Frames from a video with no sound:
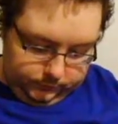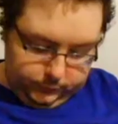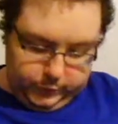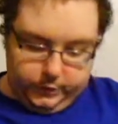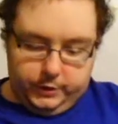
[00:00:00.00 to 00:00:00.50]

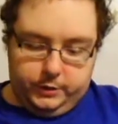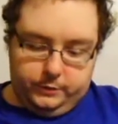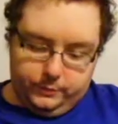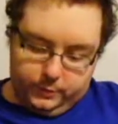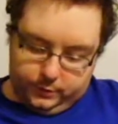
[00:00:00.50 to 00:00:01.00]
Which I
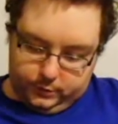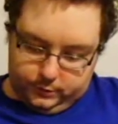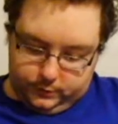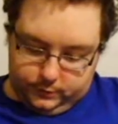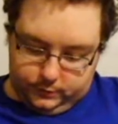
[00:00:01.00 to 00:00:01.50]
don't think it
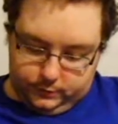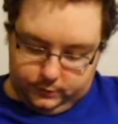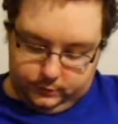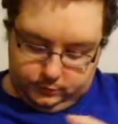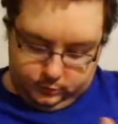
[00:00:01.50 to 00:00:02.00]
is
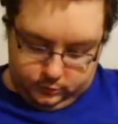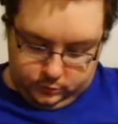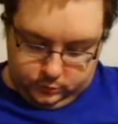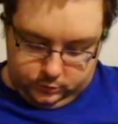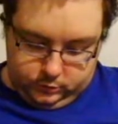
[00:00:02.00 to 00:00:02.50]
dusty.
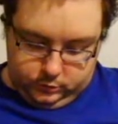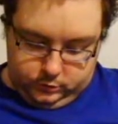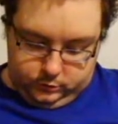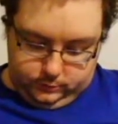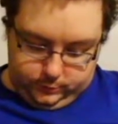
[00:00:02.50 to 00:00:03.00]

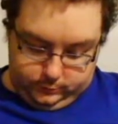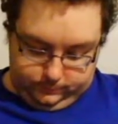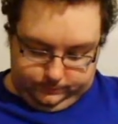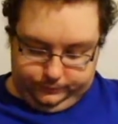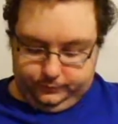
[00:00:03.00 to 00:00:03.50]
But
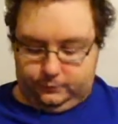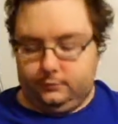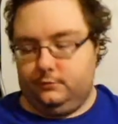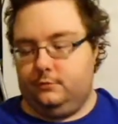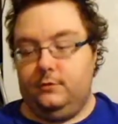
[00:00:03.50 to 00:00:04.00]

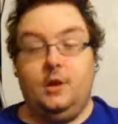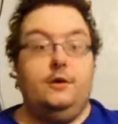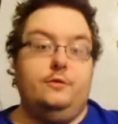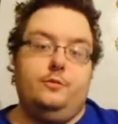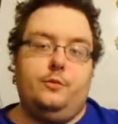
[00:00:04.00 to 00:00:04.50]

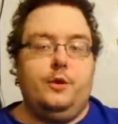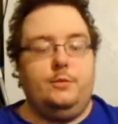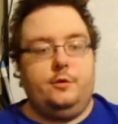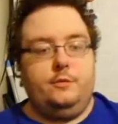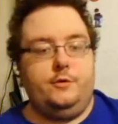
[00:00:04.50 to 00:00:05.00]
I'll just wipe
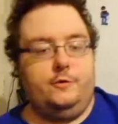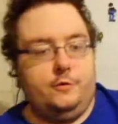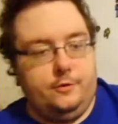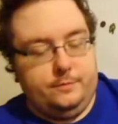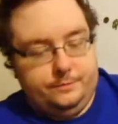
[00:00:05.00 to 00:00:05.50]
it on my
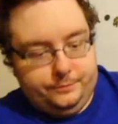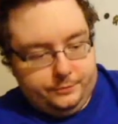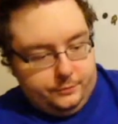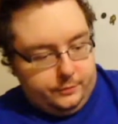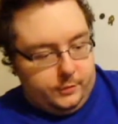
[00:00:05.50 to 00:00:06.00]
shirt.
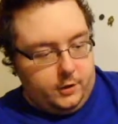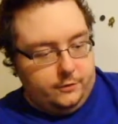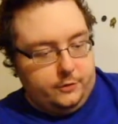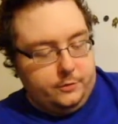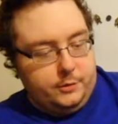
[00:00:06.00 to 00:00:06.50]

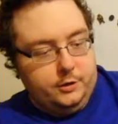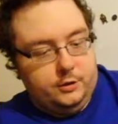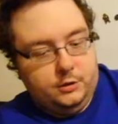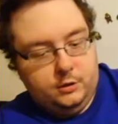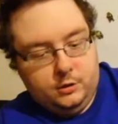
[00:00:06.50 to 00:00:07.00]
So be it.
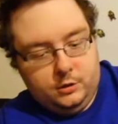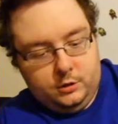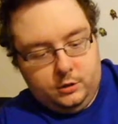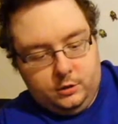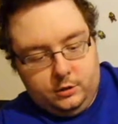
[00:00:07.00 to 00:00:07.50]

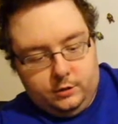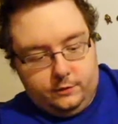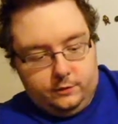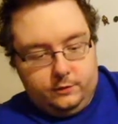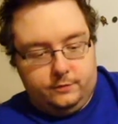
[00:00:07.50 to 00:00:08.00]

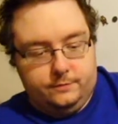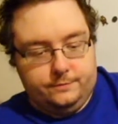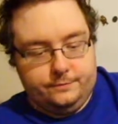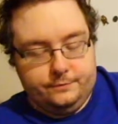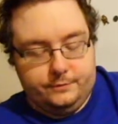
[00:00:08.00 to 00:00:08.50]
So
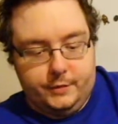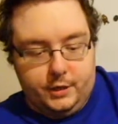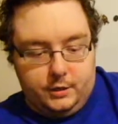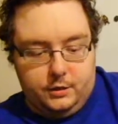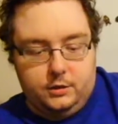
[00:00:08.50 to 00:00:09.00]

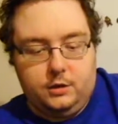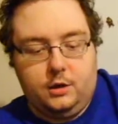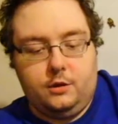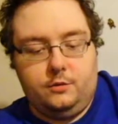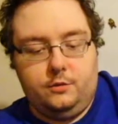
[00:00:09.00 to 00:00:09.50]
then
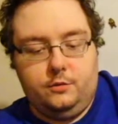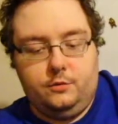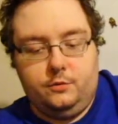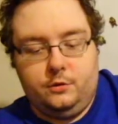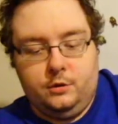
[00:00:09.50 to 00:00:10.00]
now
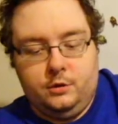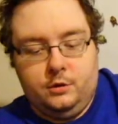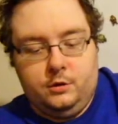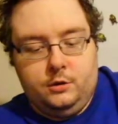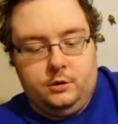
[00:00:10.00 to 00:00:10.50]
you
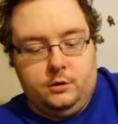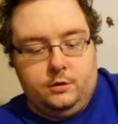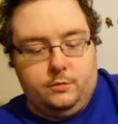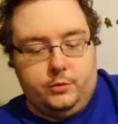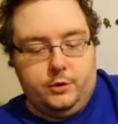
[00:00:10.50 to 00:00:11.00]

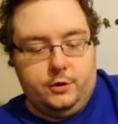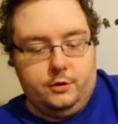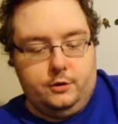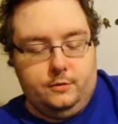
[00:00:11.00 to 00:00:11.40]
put it